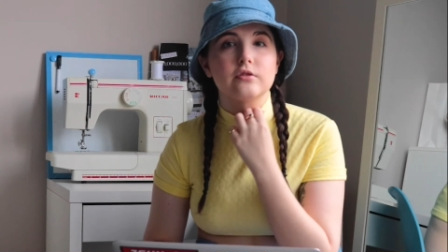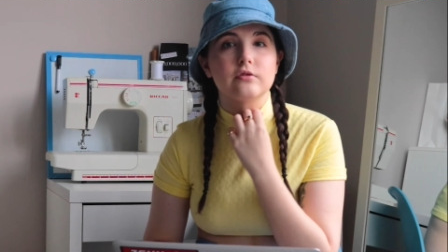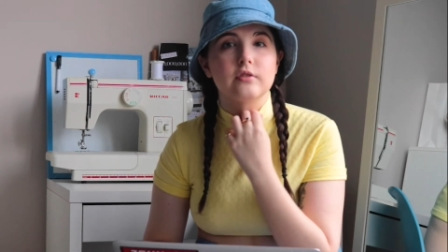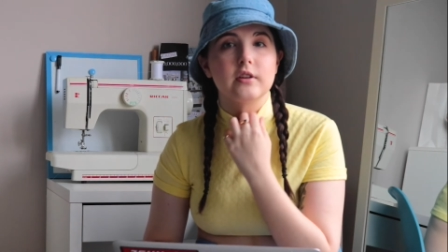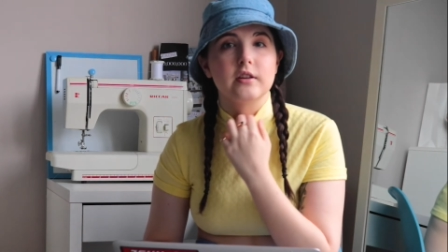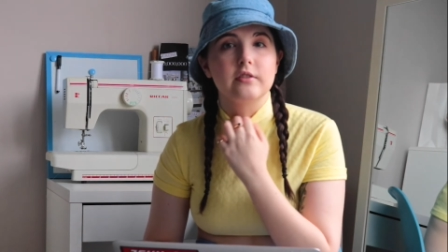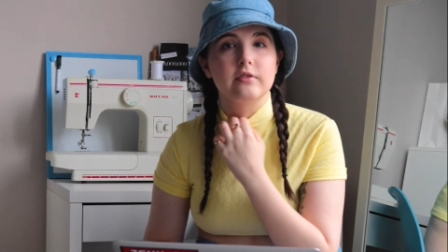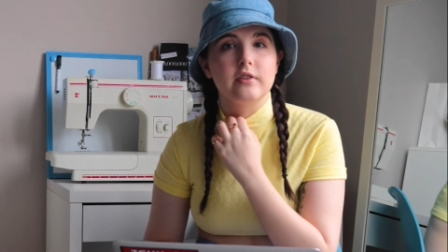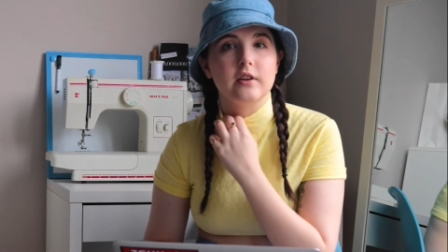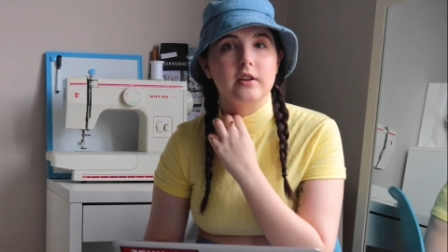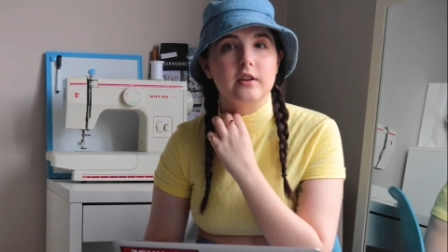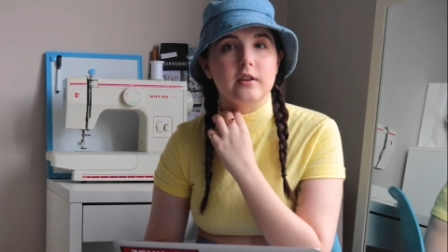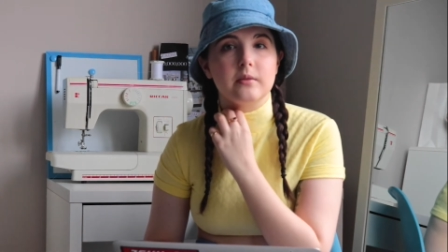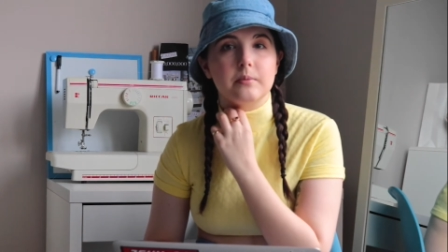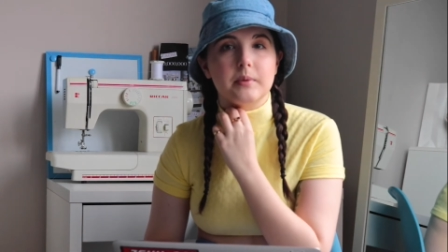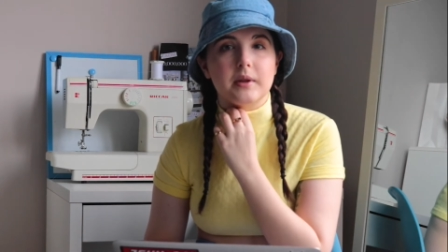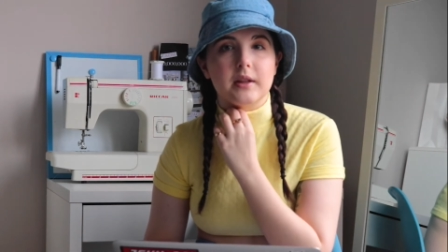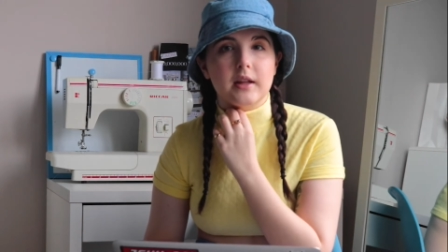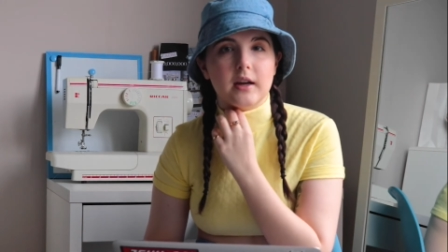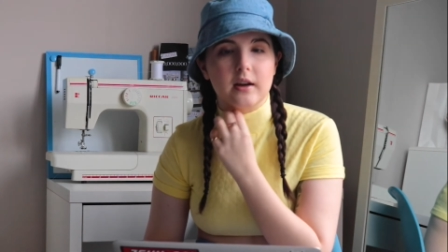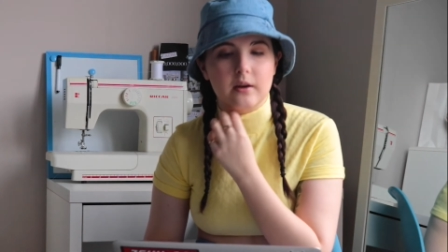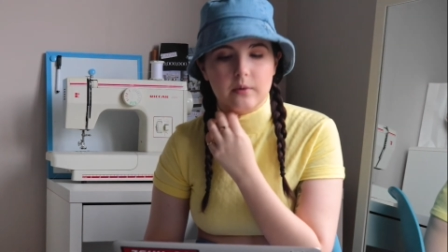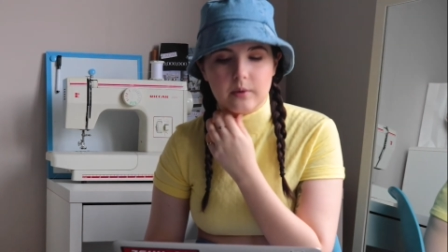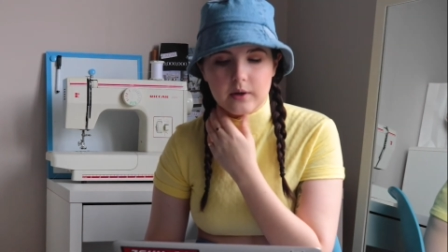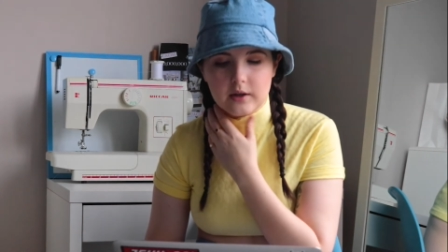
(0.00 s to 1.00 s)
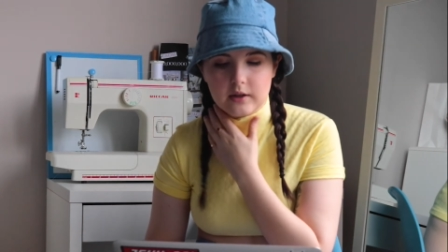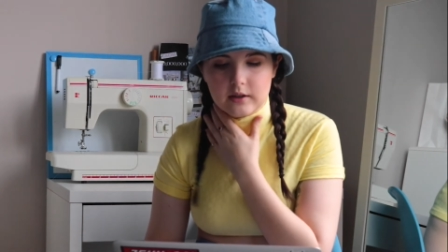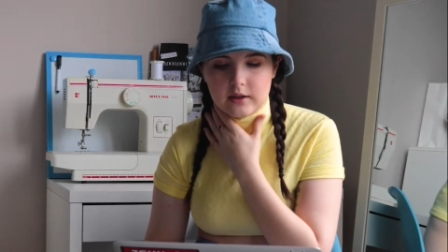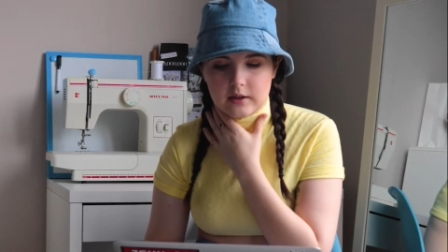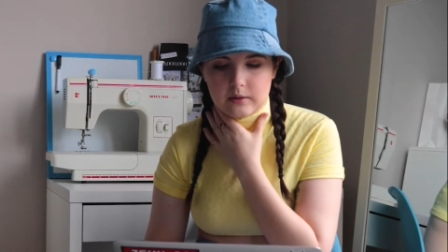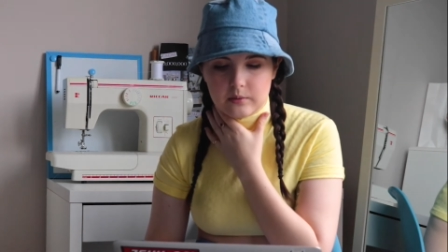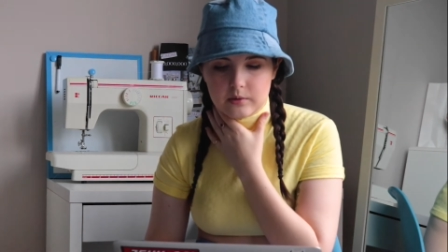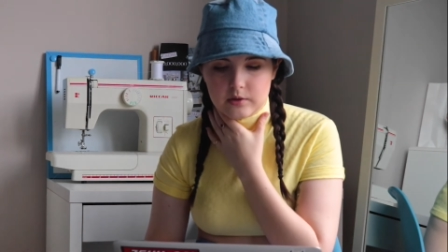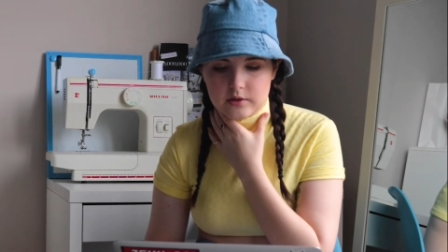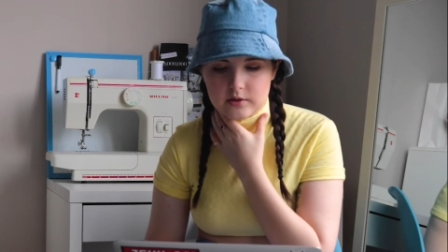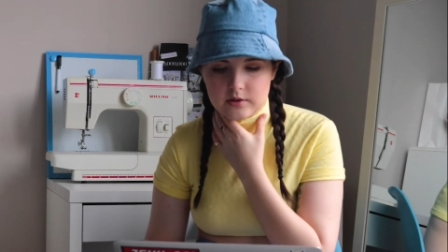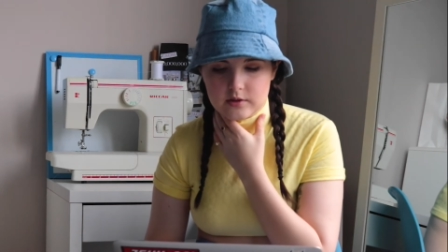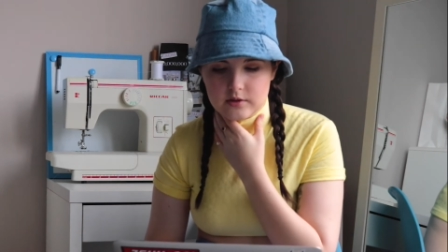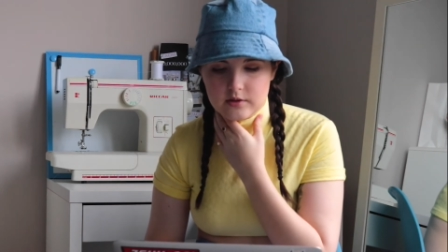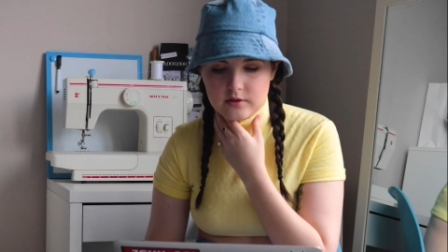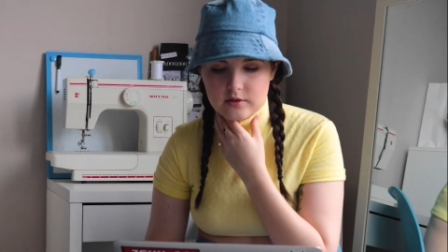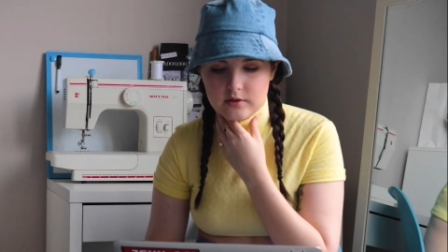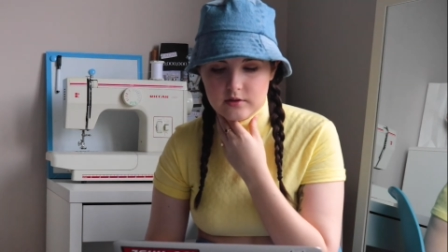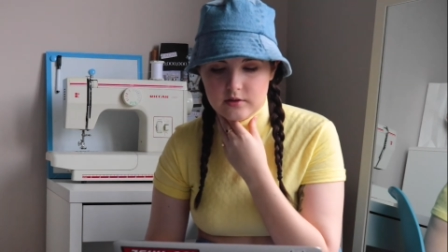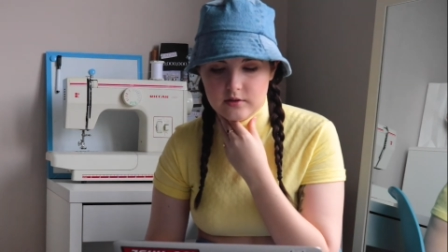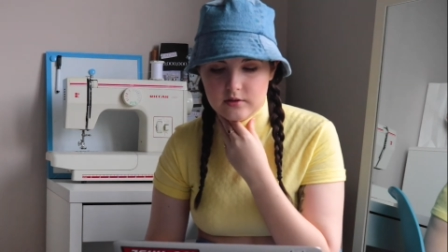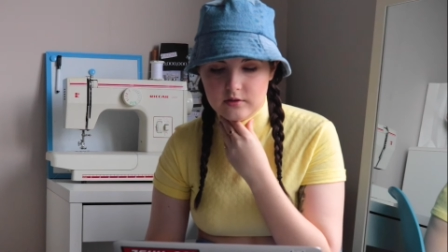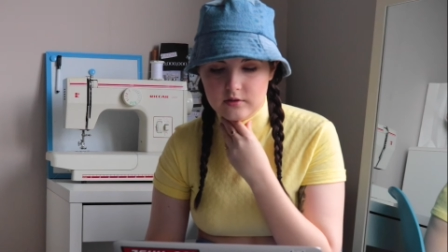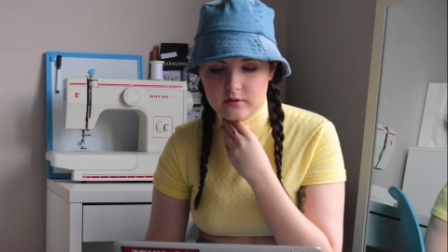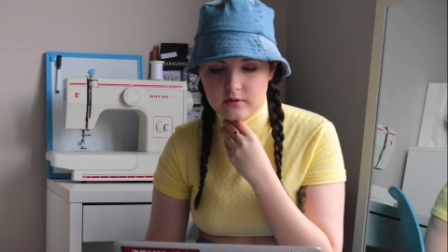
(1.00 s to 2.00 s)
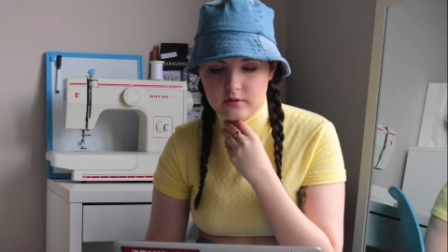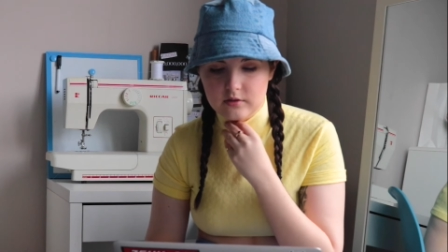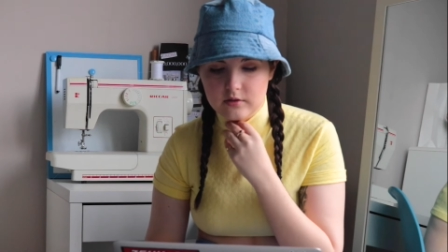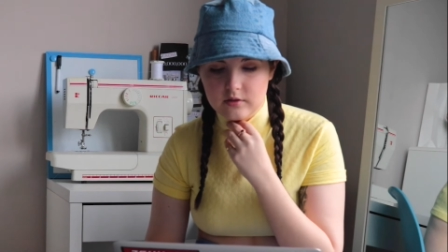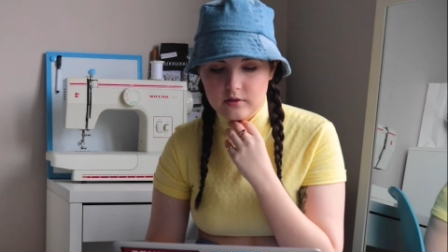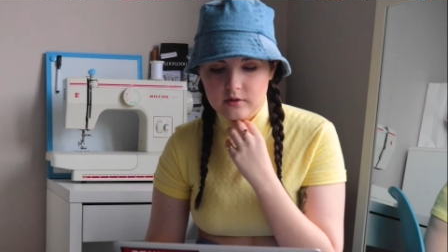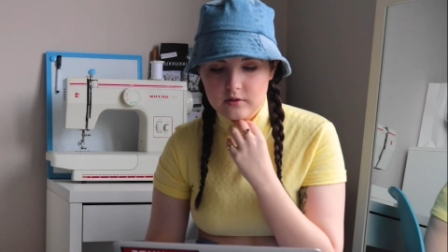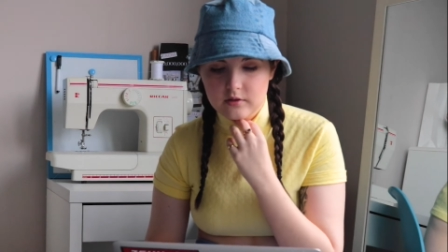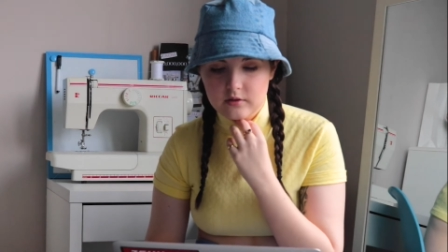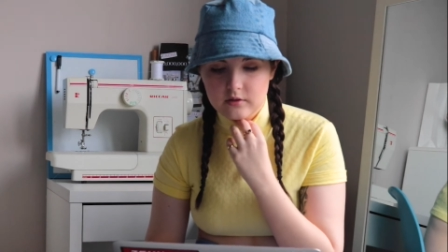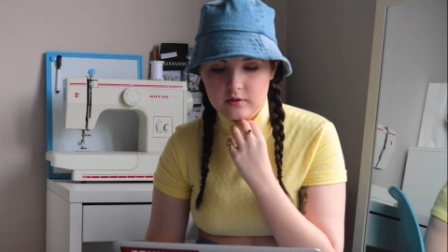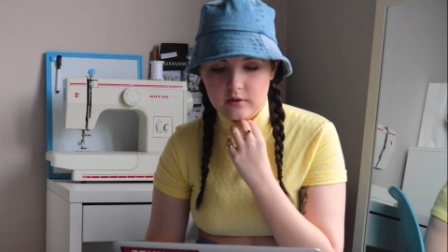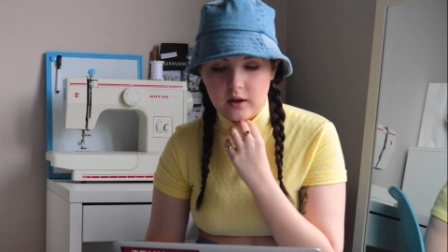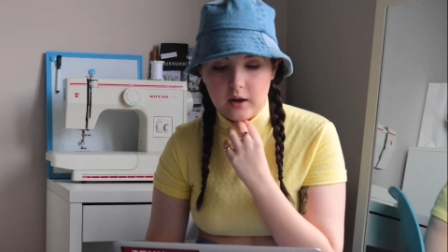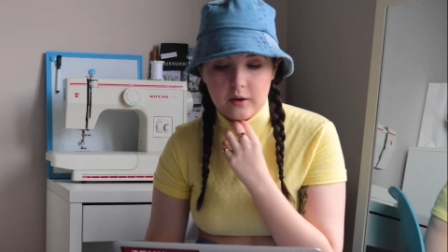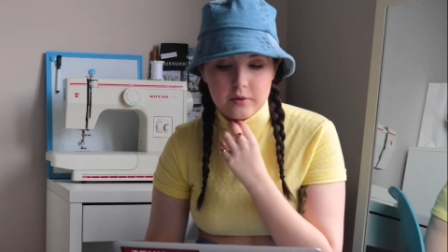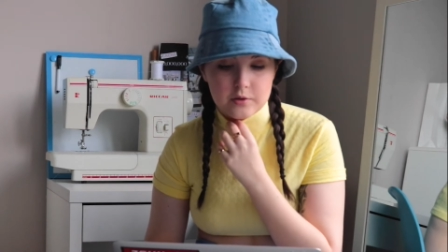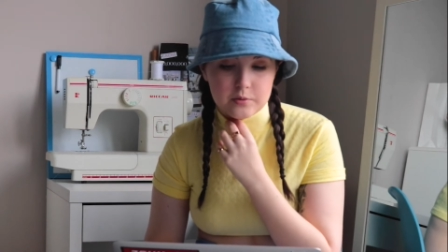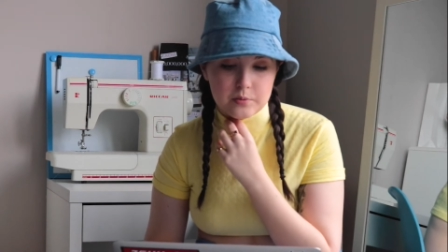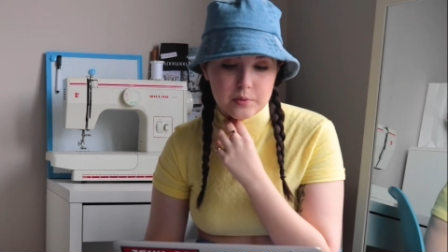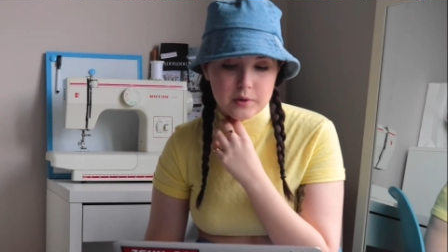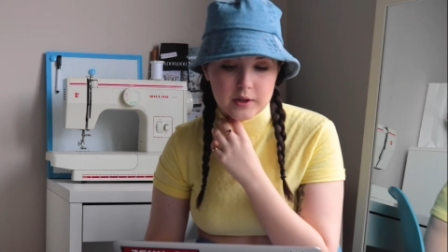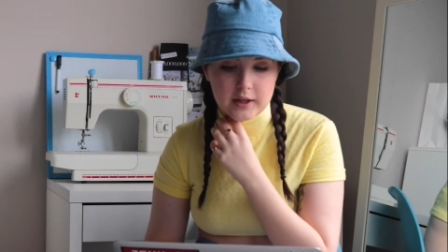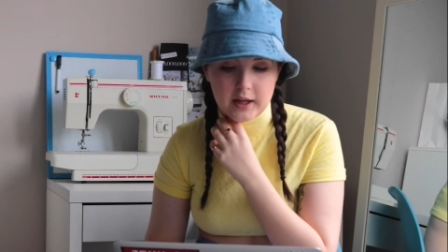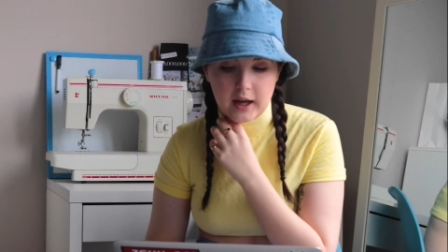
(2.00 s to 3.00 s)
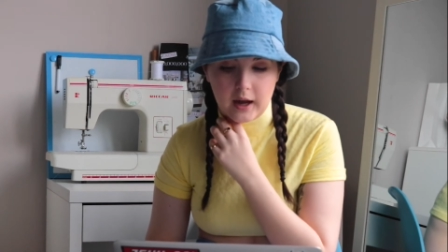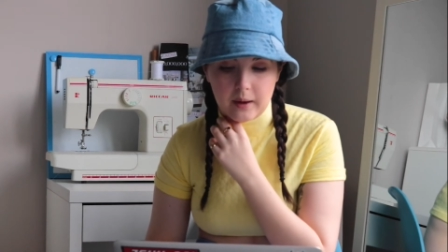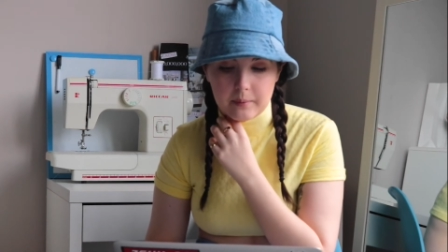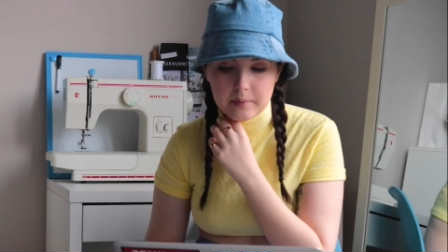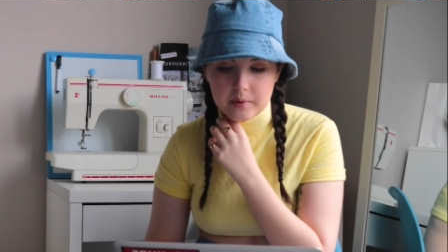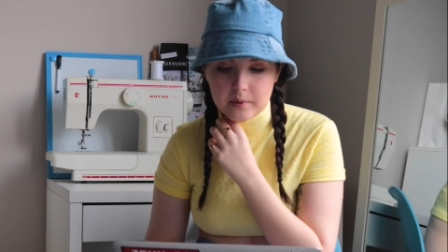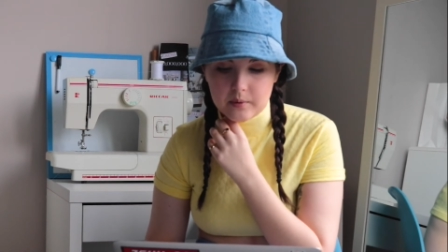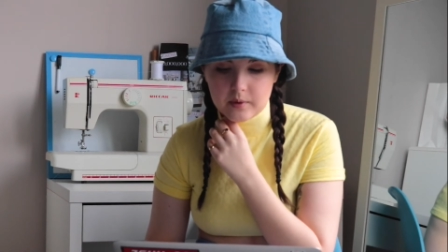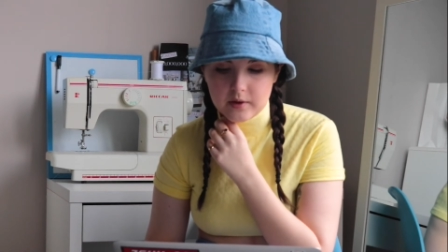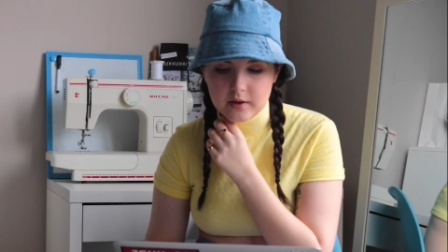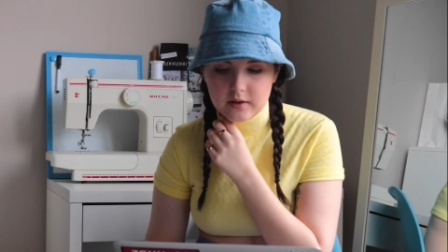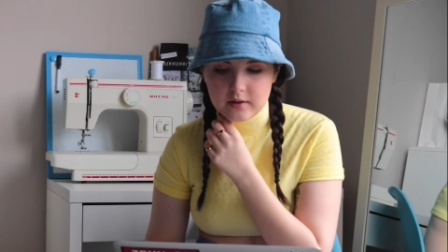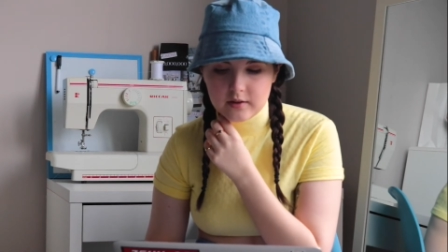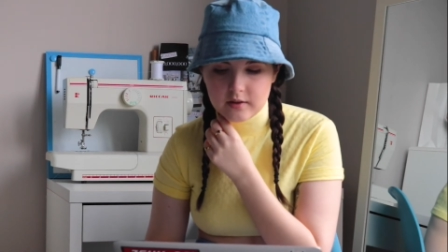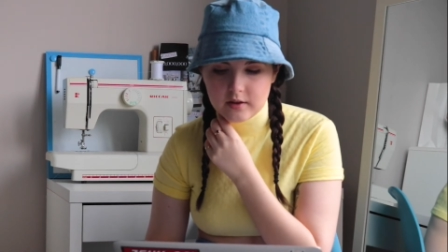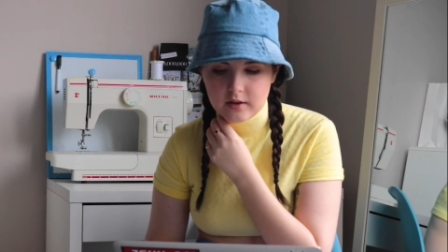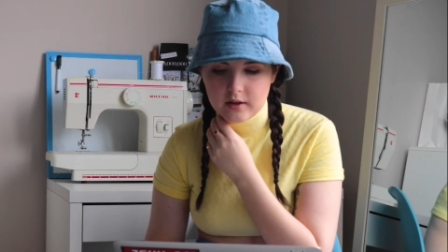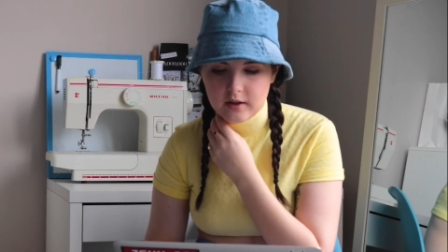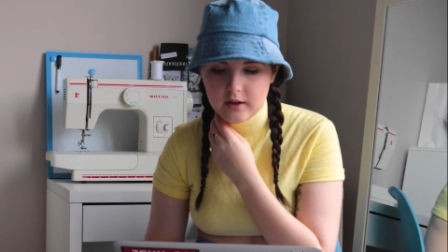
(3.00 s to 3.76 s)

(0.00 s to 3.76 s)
refunded me that quickly I was pretty happy with.